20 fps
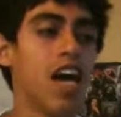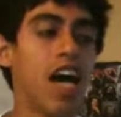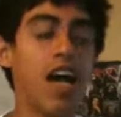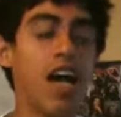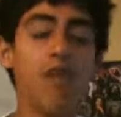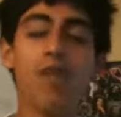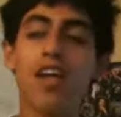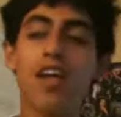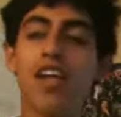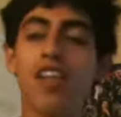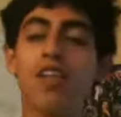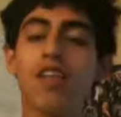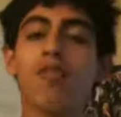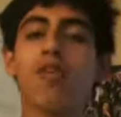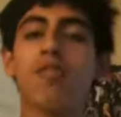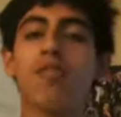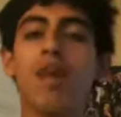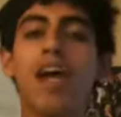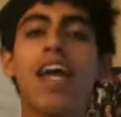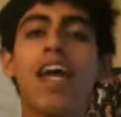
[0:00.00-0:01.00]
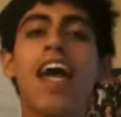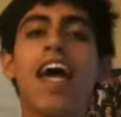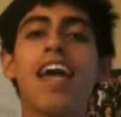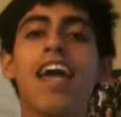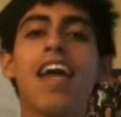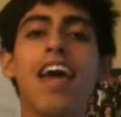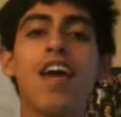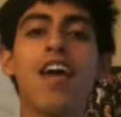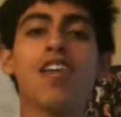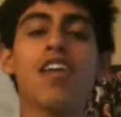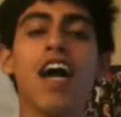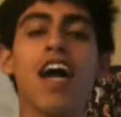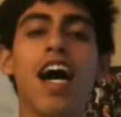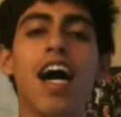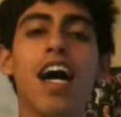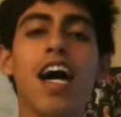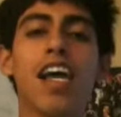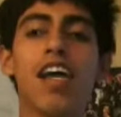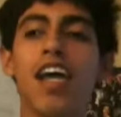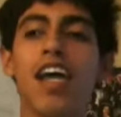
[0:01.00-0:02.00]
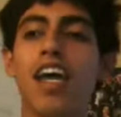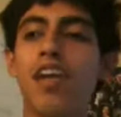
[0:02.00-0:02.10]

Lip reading: I went in there with my head held high,